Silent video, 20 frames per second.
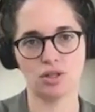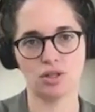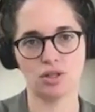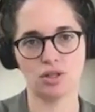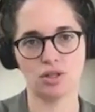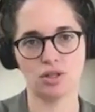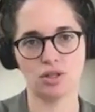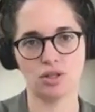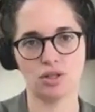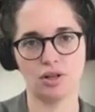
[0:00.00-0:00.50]

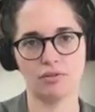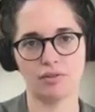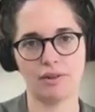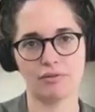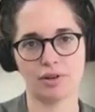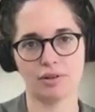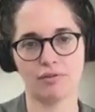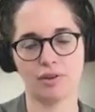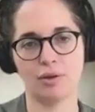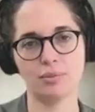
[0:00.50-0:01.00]
of
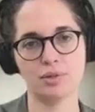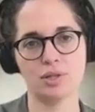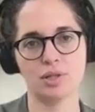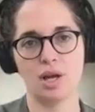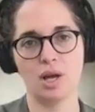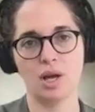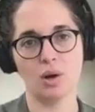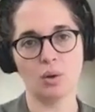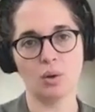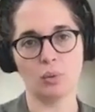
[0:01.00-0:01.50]
African
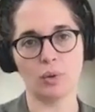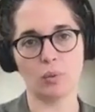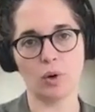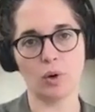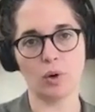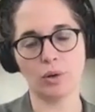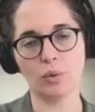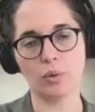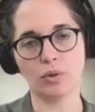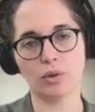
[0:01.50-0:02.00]
films.
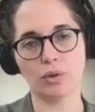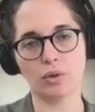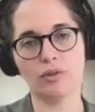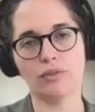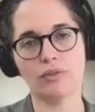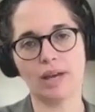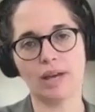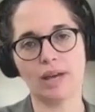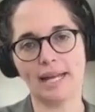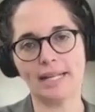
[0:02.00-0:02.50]
Mm. We work
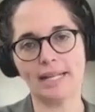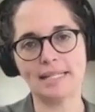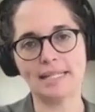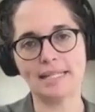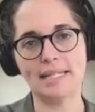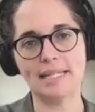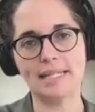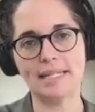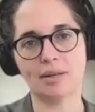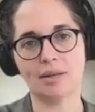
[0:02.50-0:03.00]
with over
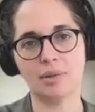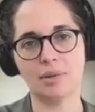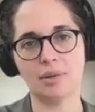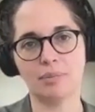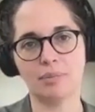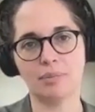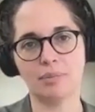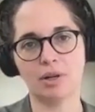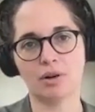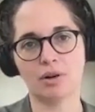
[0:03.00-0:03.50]
80 young
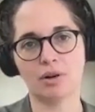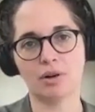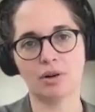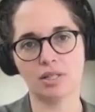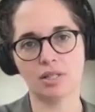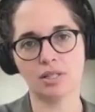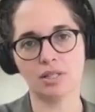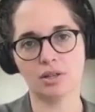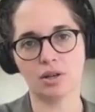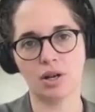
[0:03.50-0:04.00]
people across
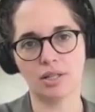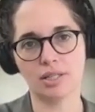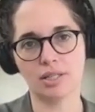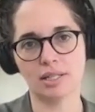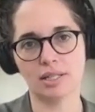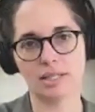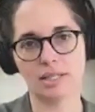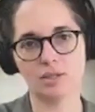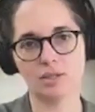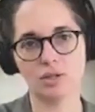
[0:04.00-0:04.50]
the
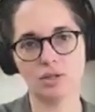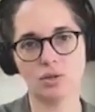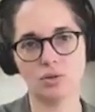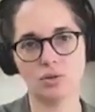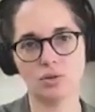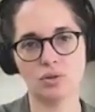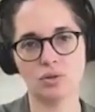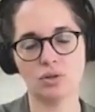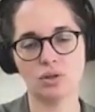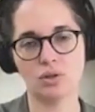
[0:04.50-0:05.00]
continent who
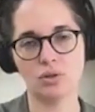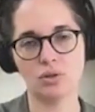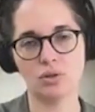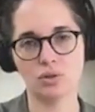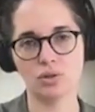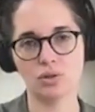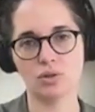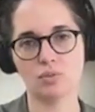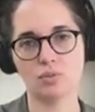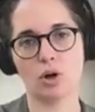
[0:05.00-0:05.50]

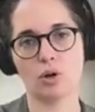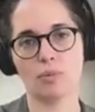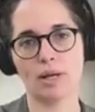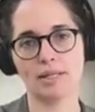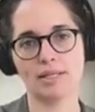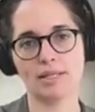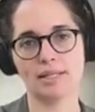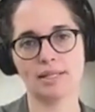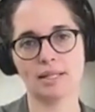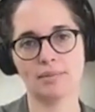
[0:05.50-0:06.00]
use mobile
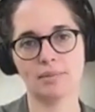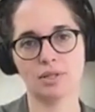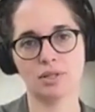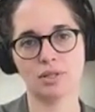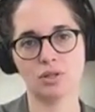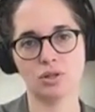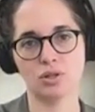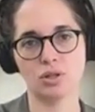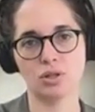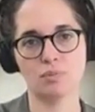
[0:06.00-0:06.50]
cinemas
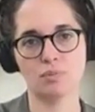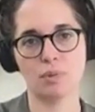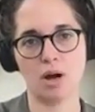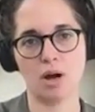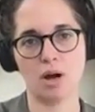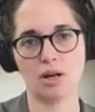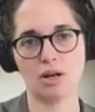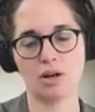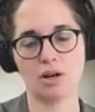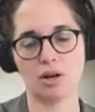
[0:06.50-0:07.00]
to
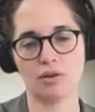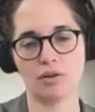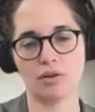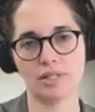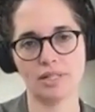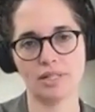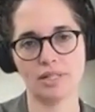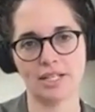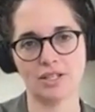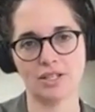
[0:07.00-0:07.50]
spark
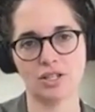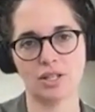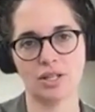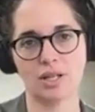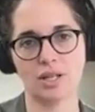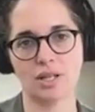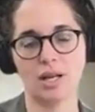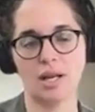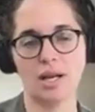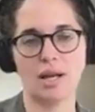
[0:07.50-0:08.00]
conversation.
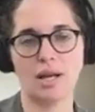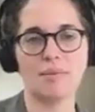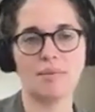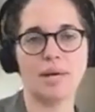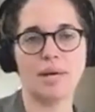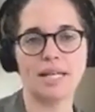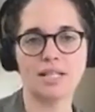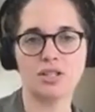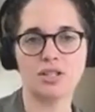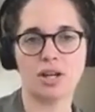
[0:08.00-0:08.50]

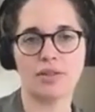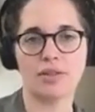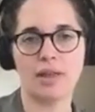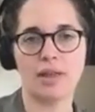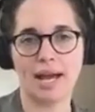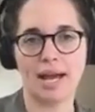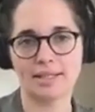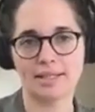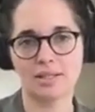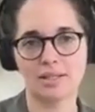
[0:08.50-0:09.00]
Based on
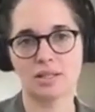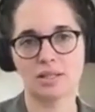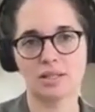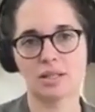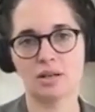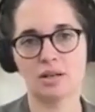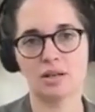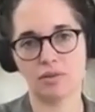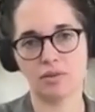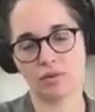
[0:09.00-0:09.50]
that
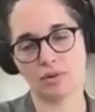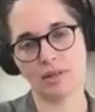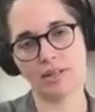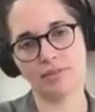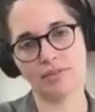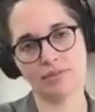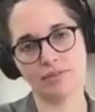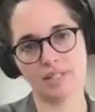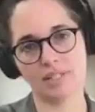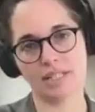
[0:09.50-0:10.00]

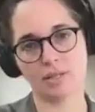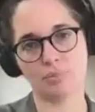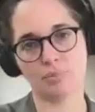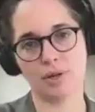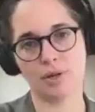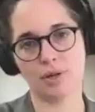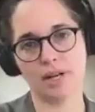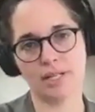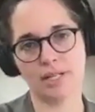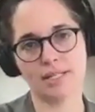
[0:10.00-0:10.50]
lived
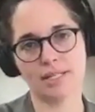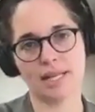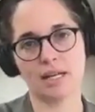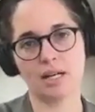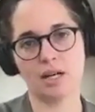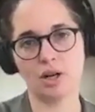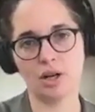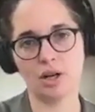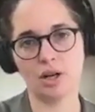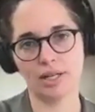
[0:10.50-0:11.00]
experience
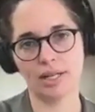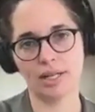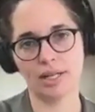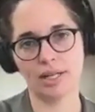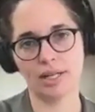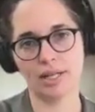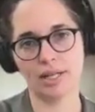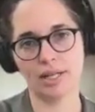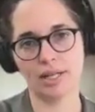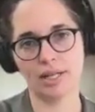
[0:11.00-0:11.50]
and
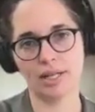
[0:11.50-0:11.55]
learning